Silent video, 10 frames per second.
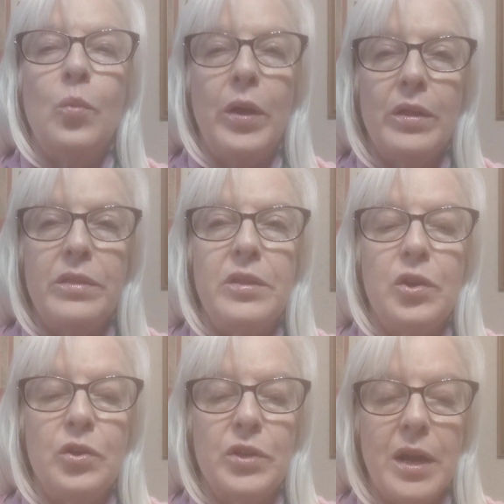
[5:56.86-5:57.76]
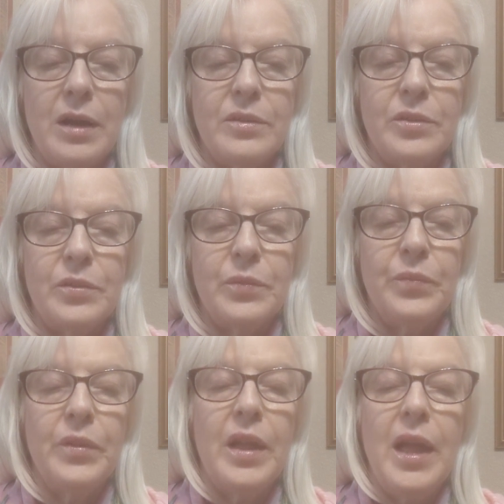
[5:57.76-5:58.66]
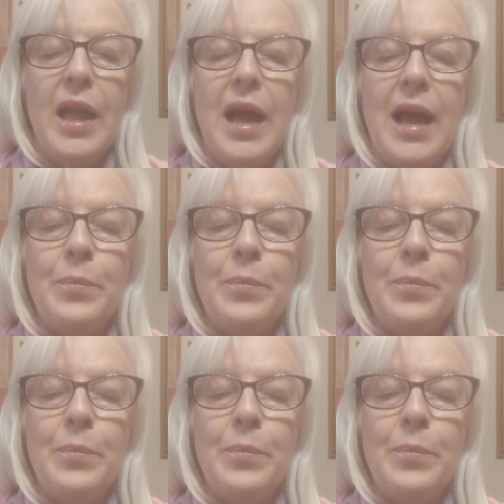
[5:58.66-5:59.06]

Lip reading: with your doctor. I